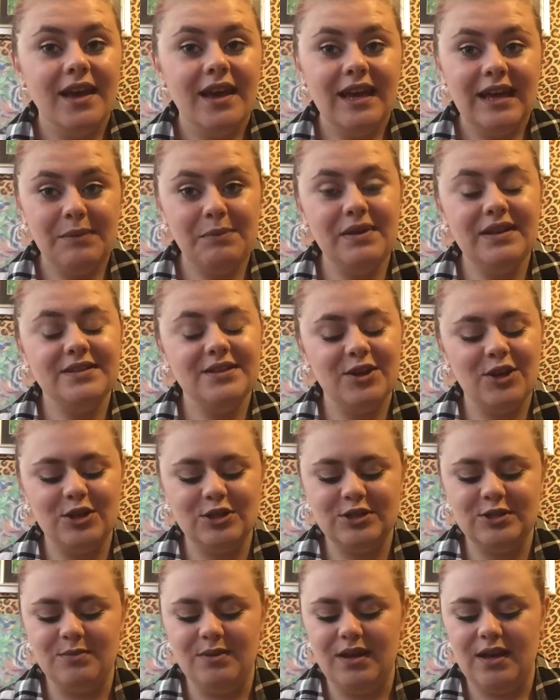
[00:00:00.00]
he means a
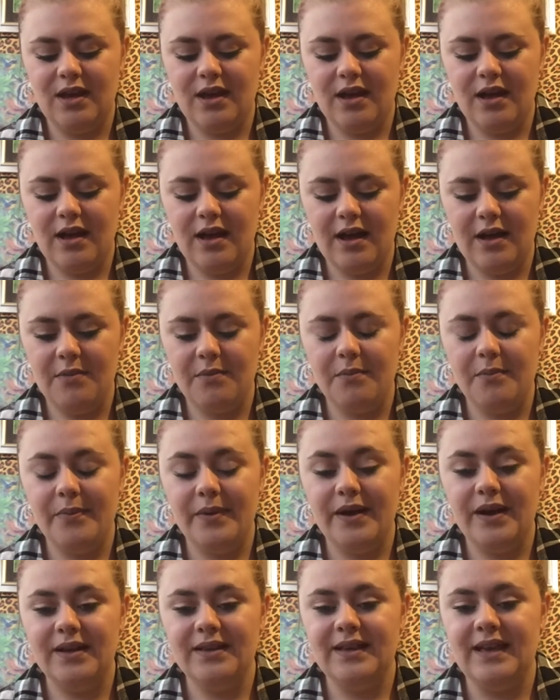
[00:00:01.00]
lot to me. Um,
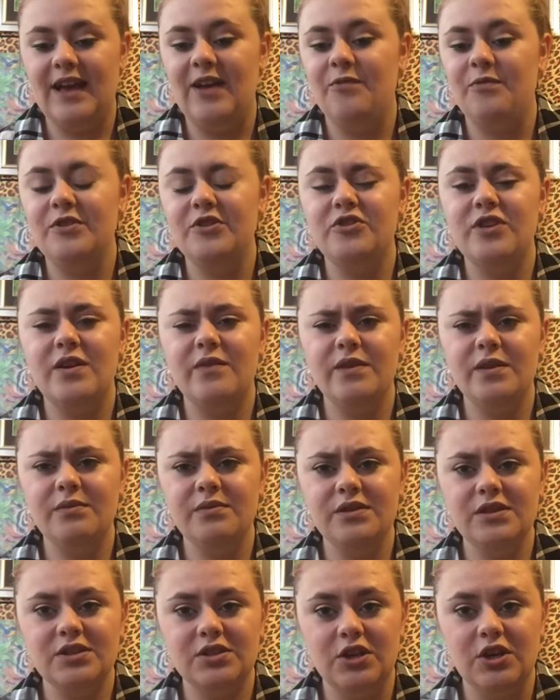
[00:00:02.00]
but yeah, I've been travelling
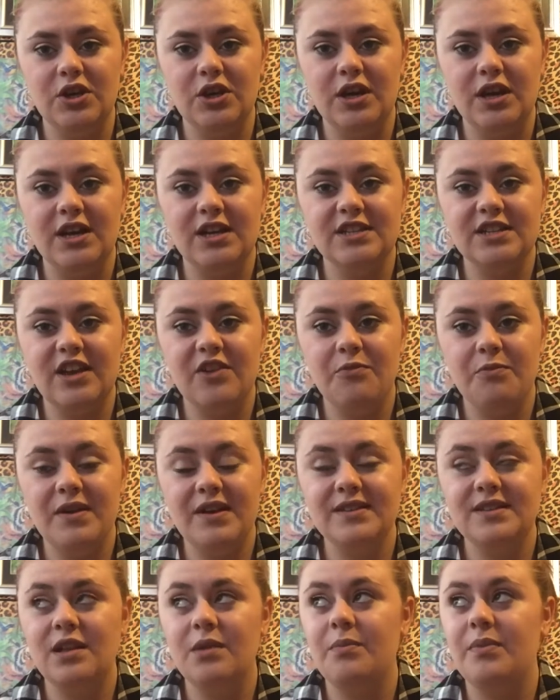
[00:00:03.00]
with the circus. I've
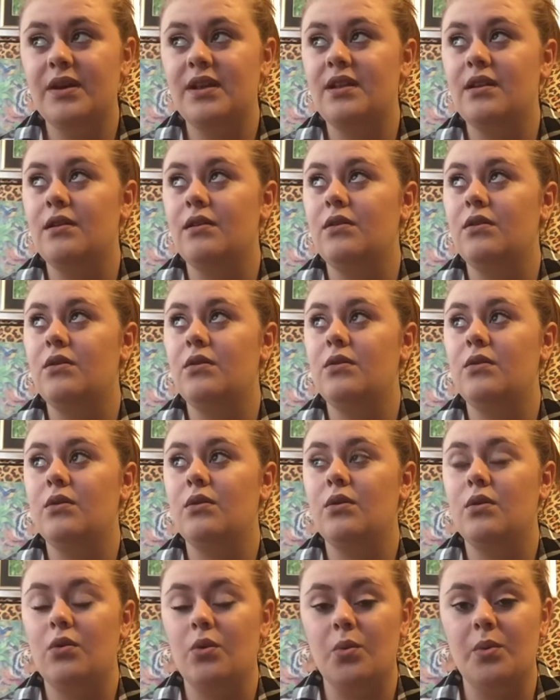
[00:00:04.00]
basically been
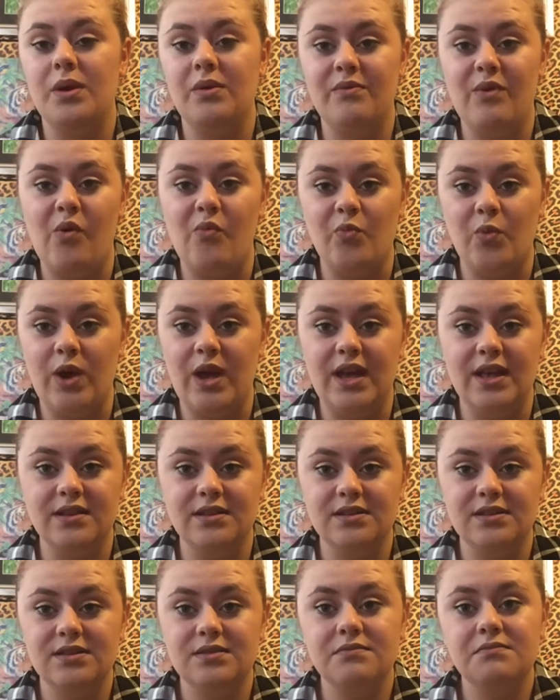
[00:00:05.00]
all the way around
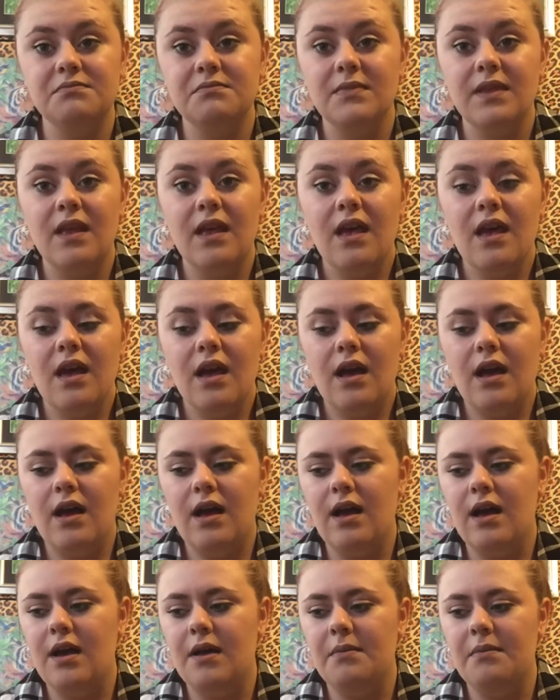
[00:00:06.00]
Wales.
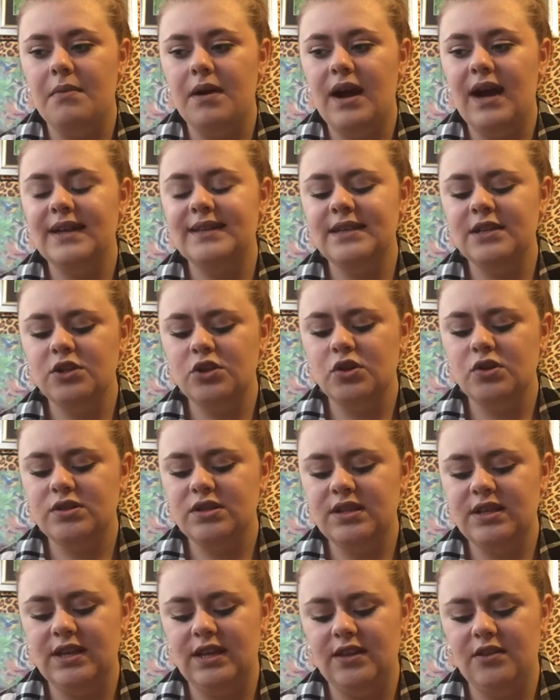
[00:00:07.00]
Um, I didn't go
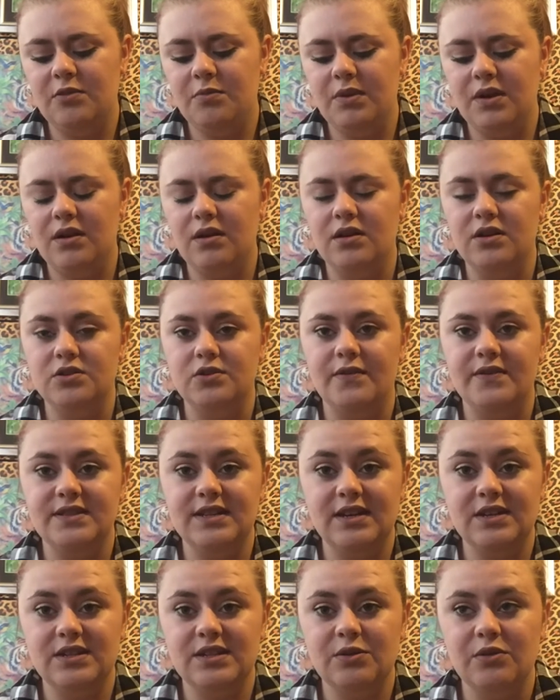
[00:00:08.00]
to Neath because
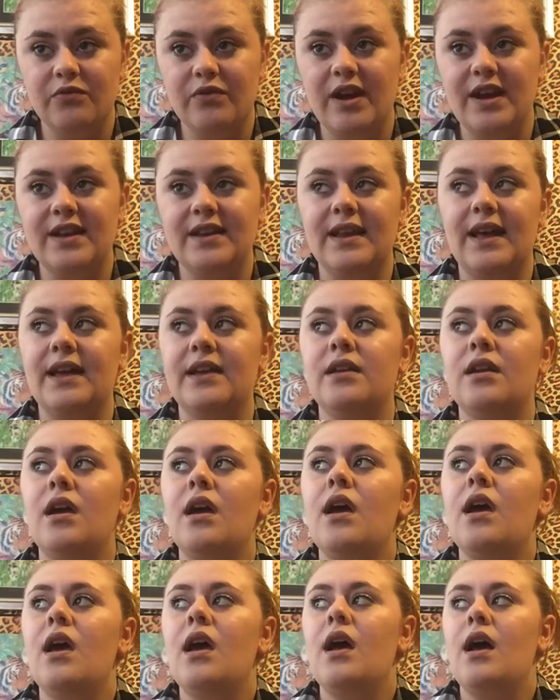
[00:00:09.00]
obviously I was still with Ryan then.
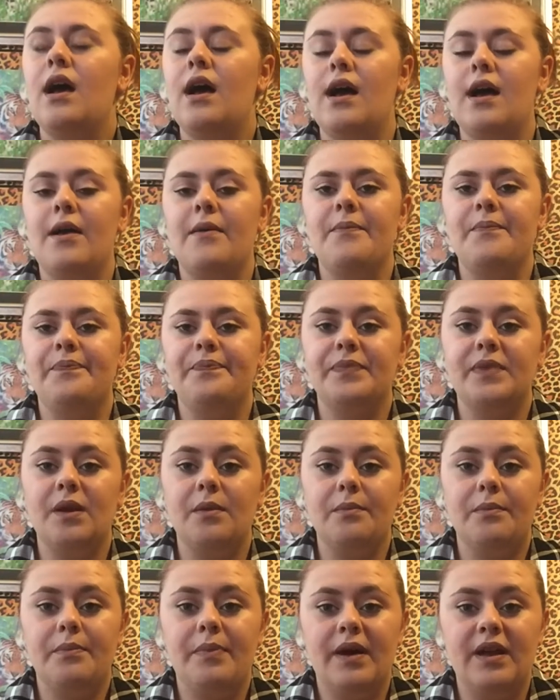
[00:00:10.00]
Um,
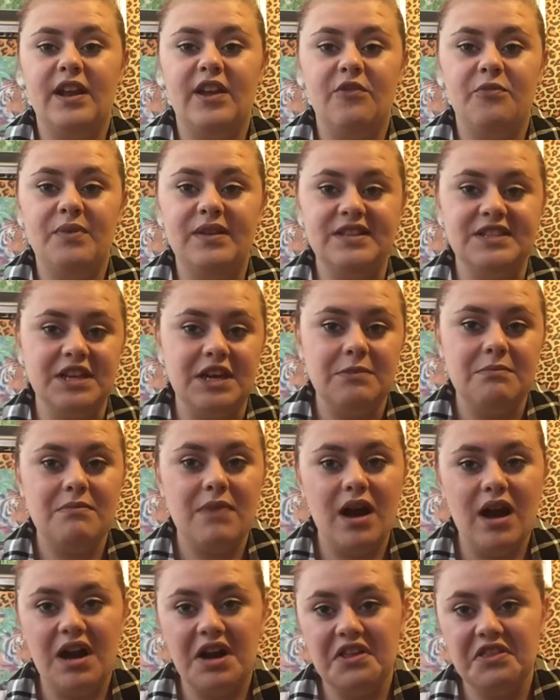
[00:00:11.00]
but I've been to
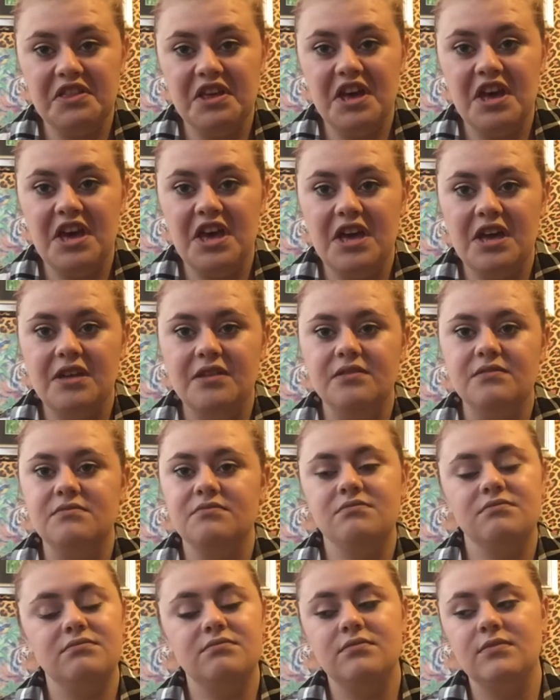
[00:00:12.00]

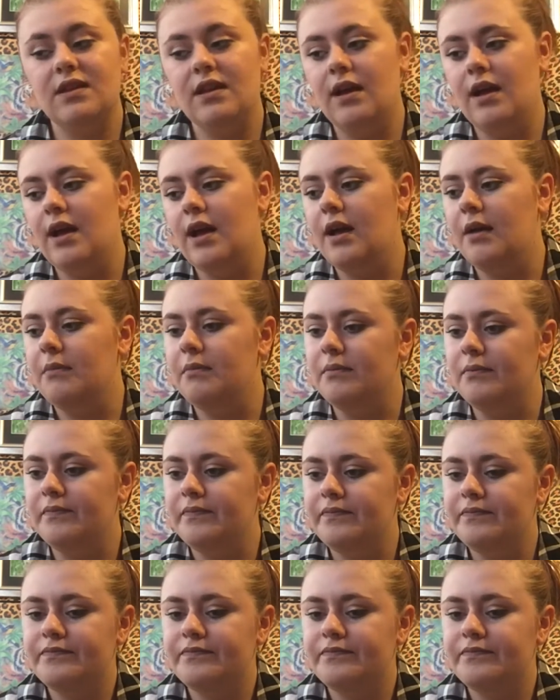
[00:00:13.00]
Carmarthen, um,